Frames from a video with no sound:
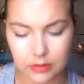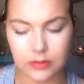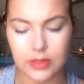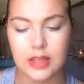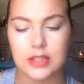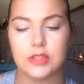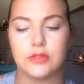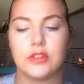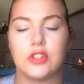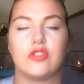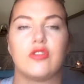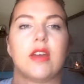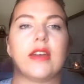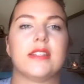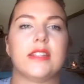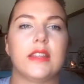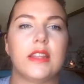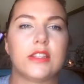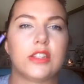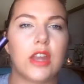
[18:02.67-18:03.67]
Oh, that's
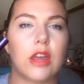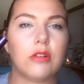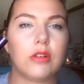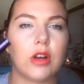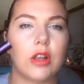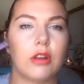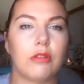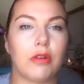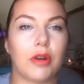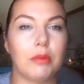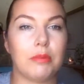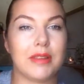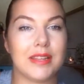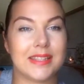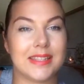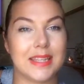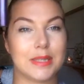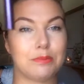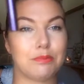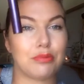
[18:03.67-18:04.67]
frustrating. There's no colour on it, but
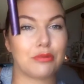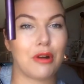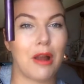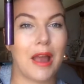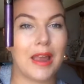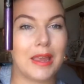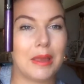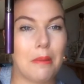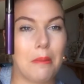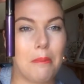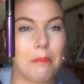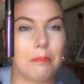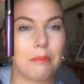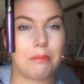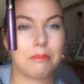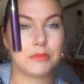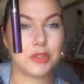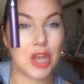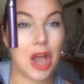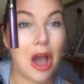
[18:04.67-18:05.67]
it's this bright,
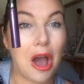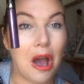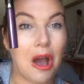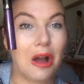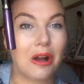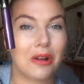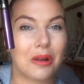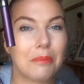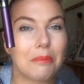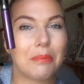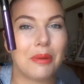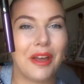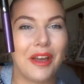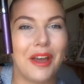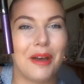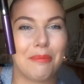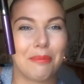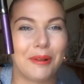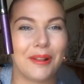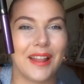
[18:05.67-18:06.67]
dark
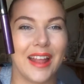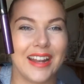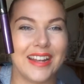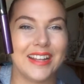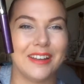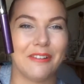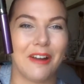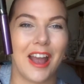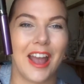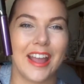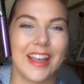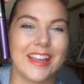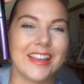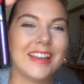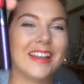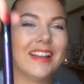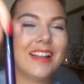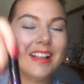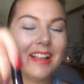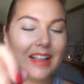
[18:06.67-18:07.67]
purple anyway.
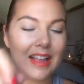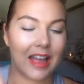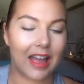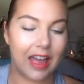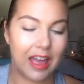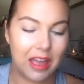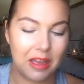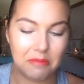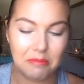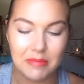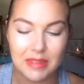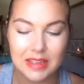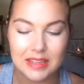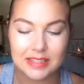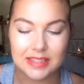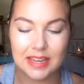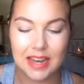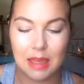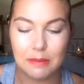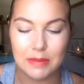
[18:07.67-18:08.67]

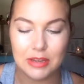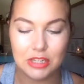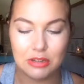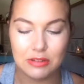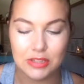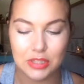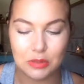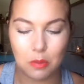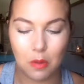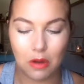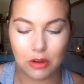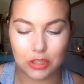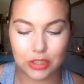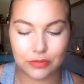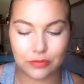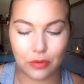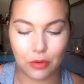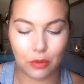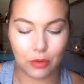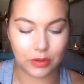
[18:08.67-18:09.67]
So let me do a
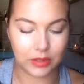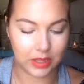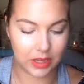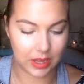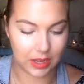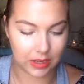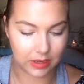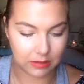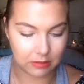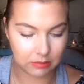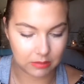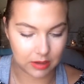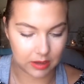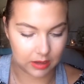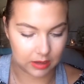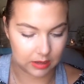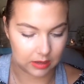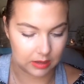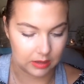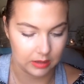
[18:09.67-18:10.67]
swatch for you,
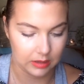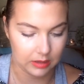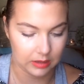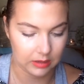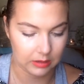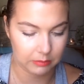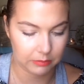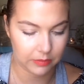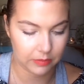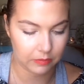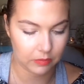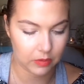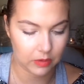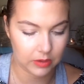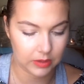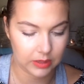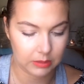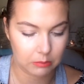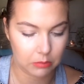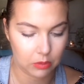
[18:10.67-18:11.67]
if I've
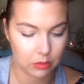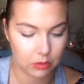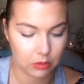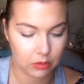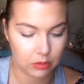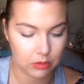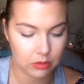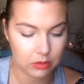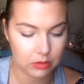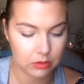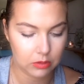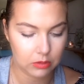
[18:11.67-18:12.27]
got any more